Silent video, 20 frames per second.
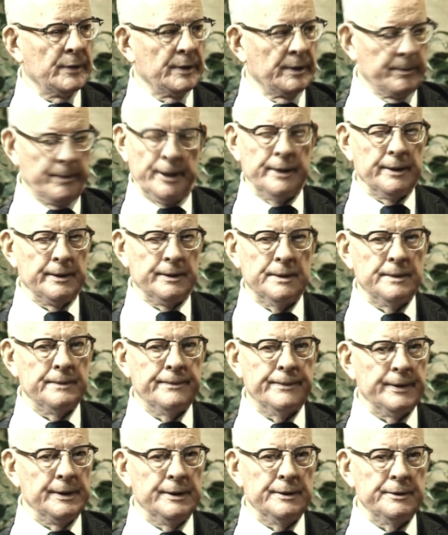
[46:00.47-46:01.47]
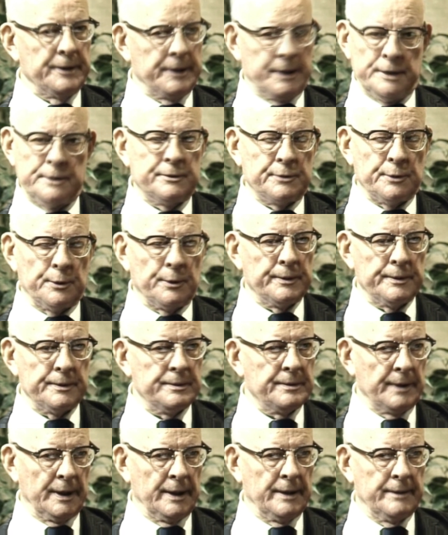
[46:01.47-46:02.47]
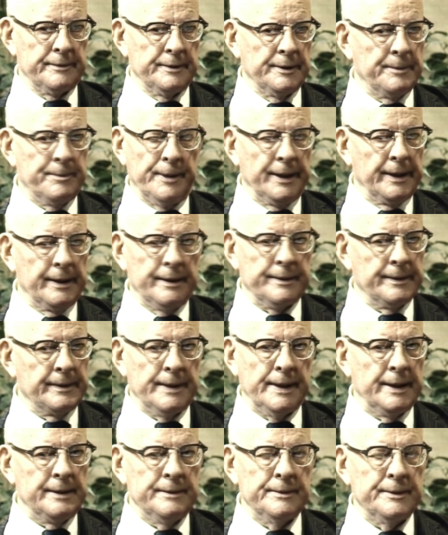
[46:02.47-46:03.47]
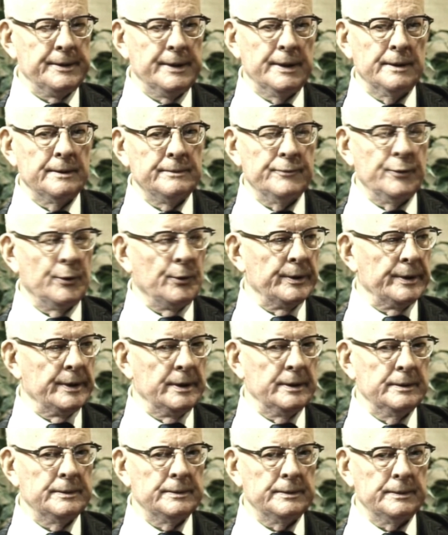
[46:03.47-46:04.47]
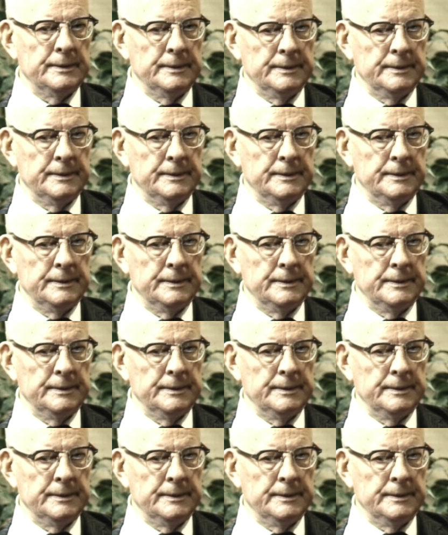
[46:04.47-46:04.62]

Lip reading: The bearing did freeze. It did score the shaft. And the line was down 4 days.